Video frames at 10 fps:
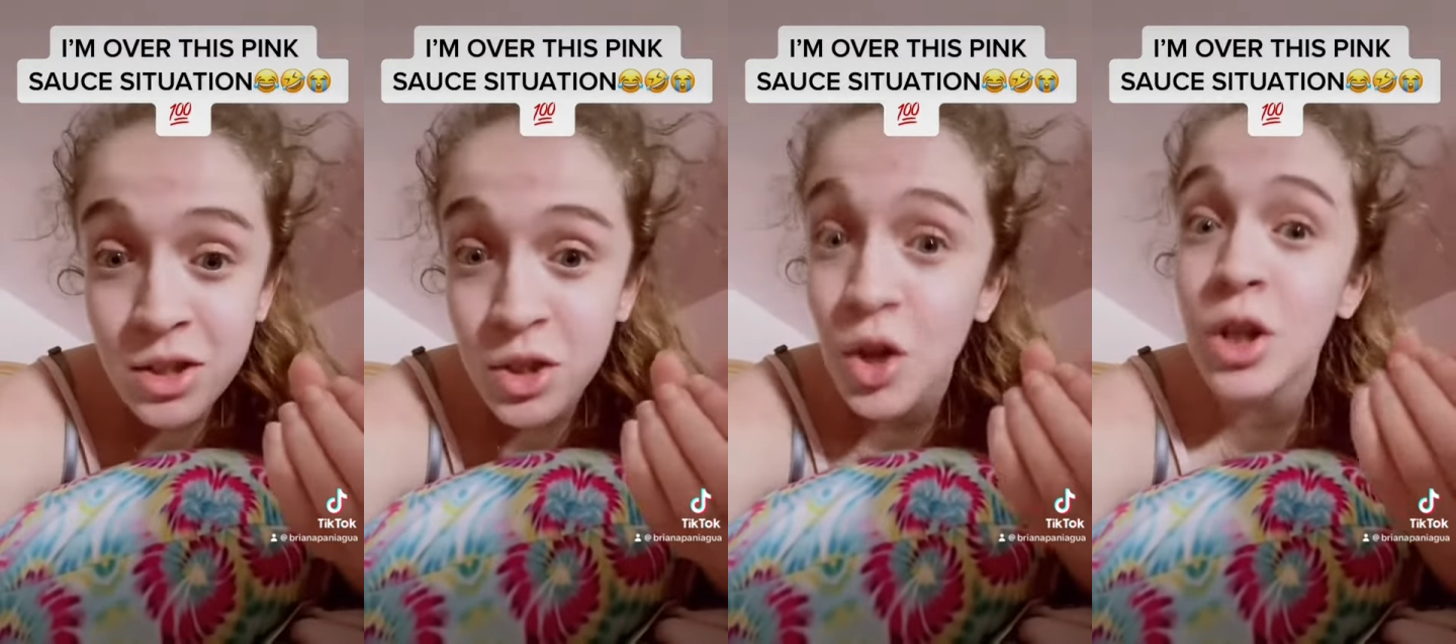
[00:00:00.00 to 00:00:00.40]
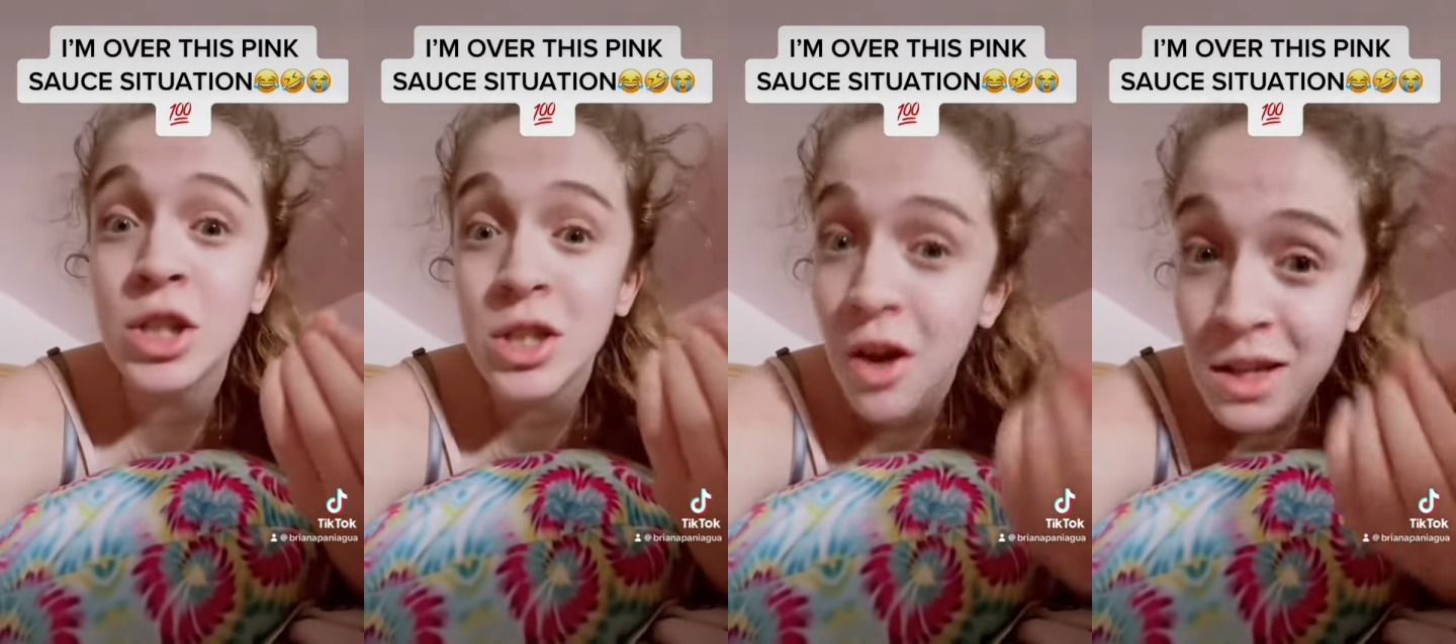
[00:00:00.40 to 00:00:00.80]
your
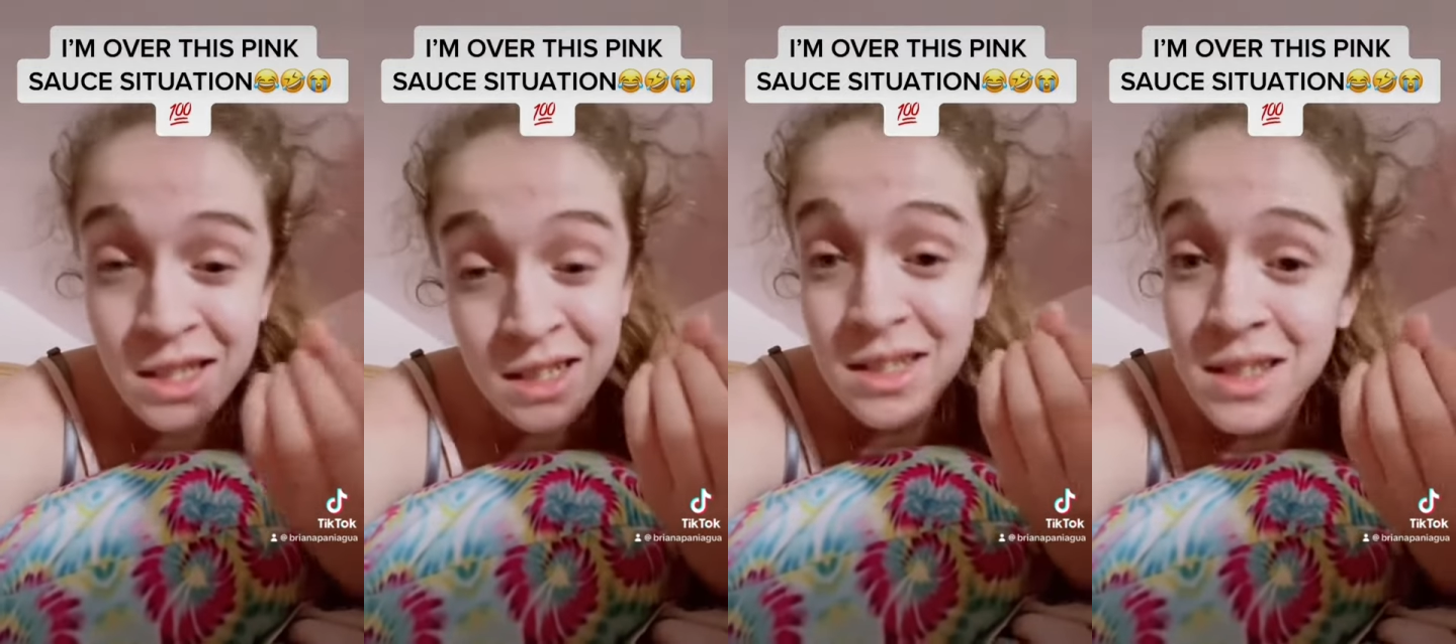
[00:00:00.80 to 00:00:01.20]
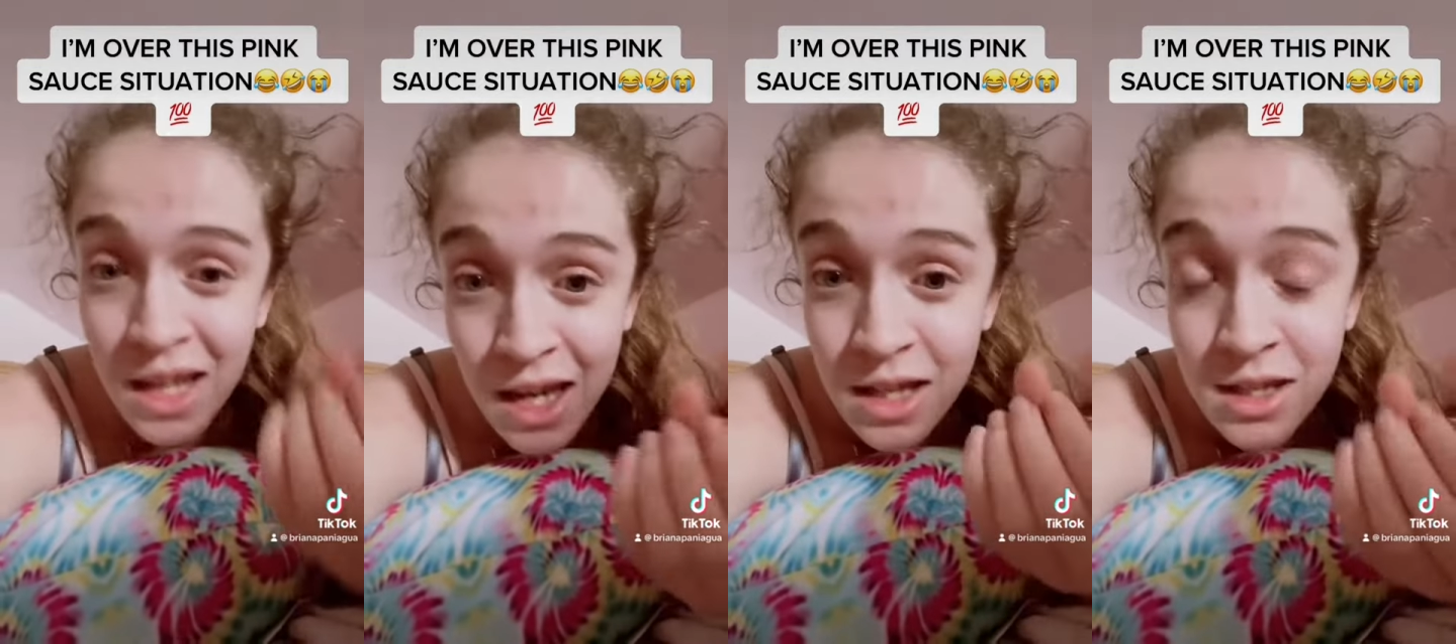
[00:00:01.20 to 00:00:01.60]
sauce
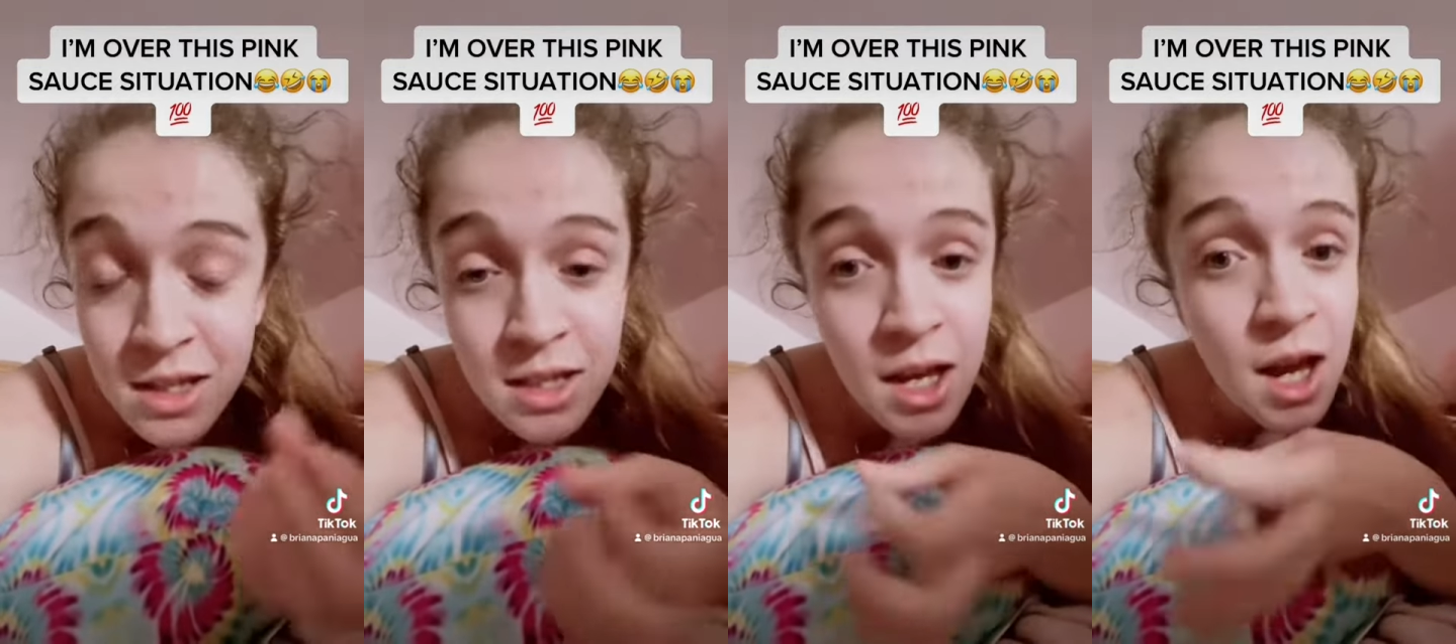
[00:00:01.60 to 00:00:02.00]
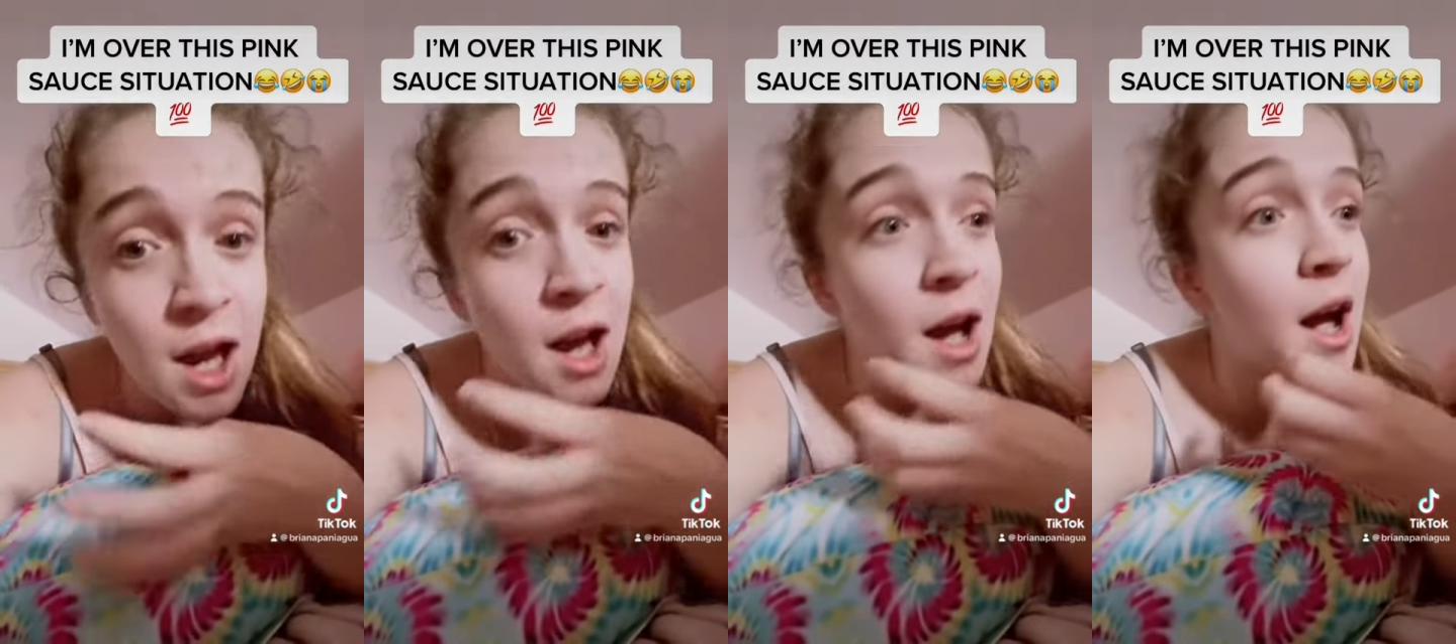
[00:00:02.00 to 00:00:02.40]
contains,
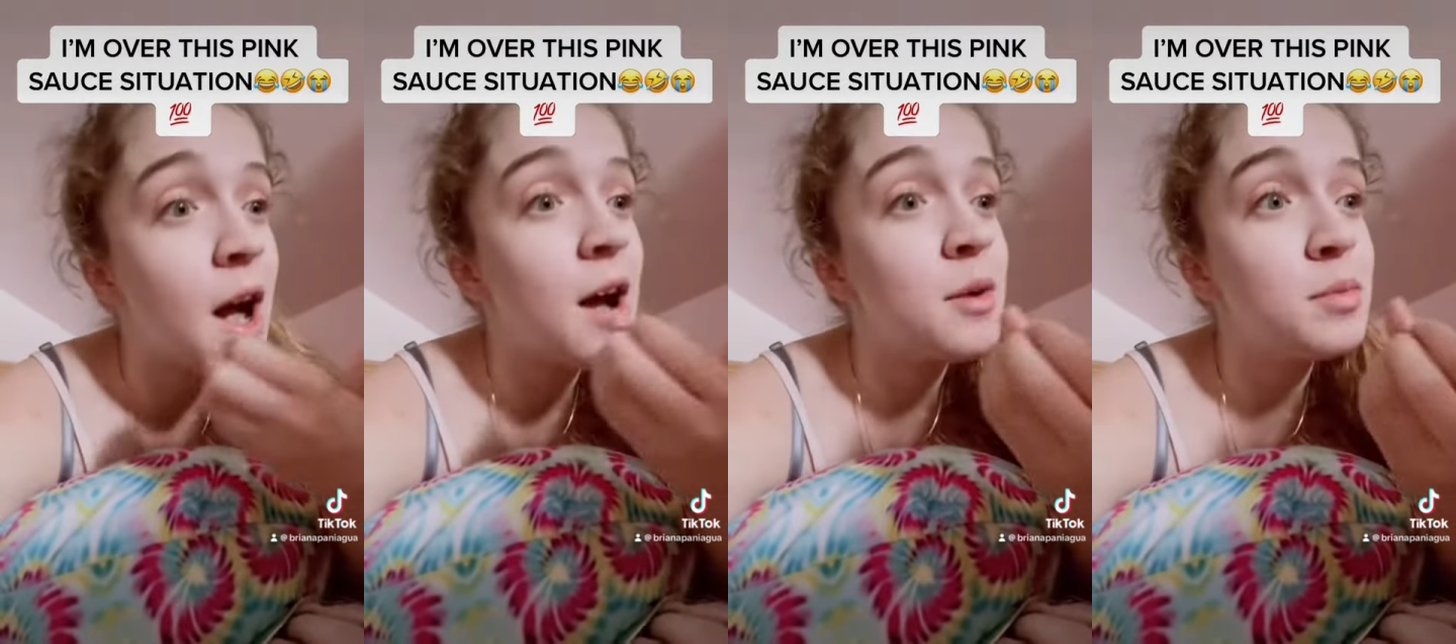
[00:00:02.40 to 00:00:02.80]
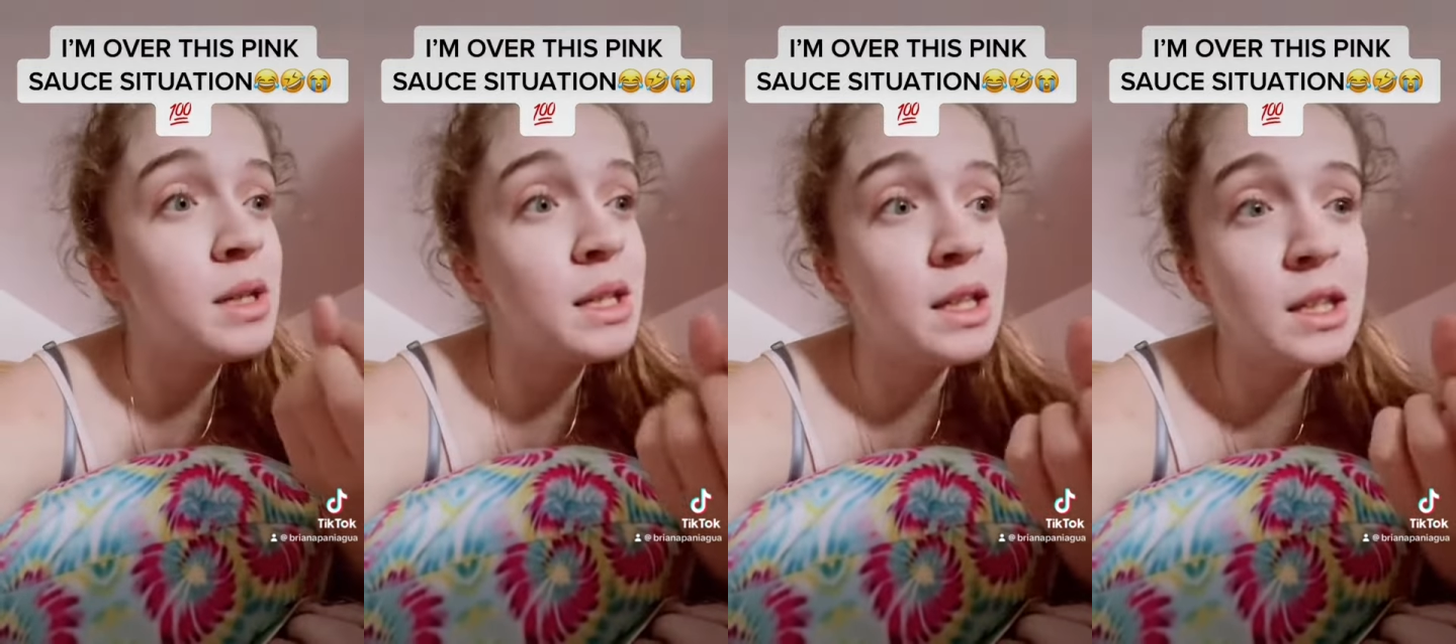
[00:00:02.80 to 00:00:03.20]
how
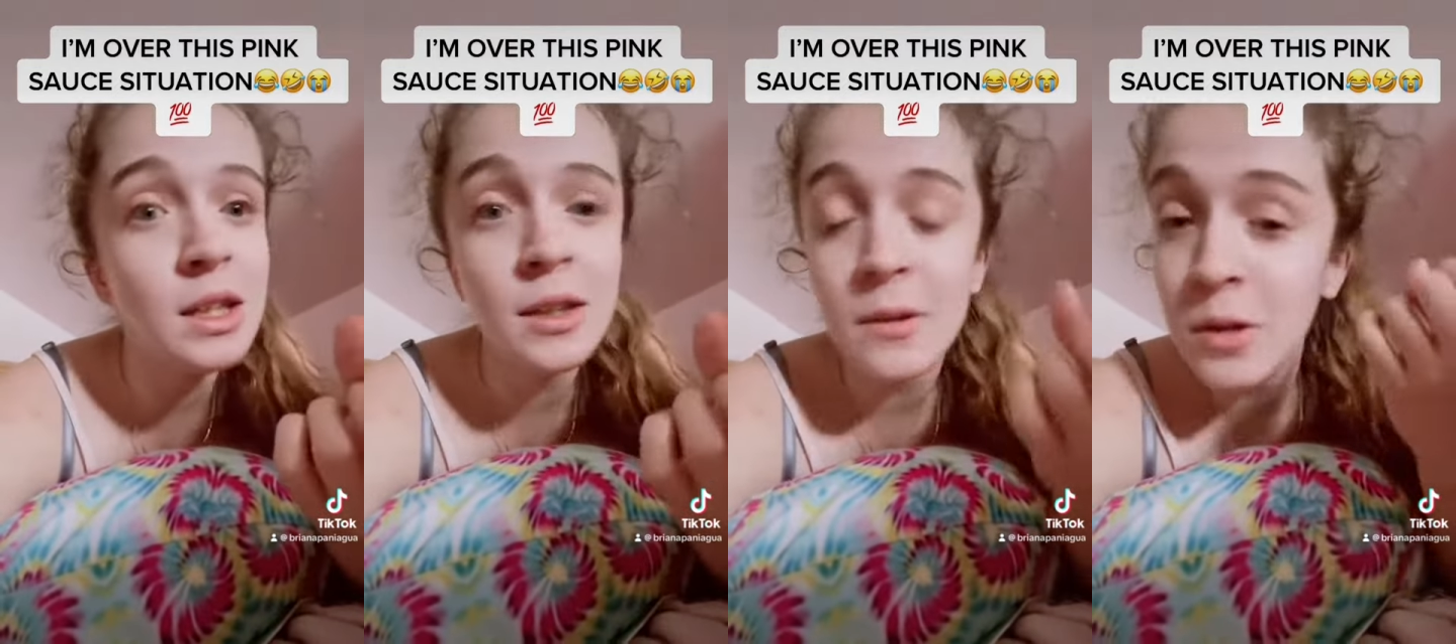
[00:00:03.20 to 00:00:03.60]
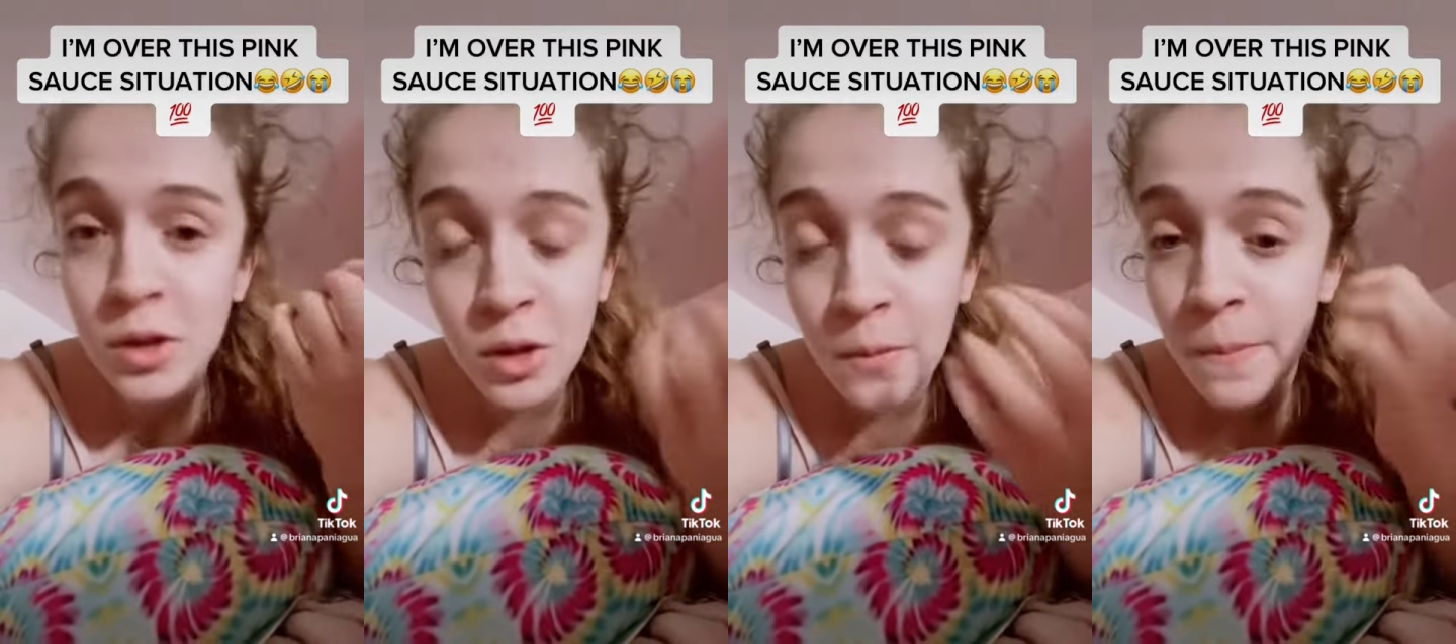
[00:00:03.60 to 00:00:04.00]
many, you know,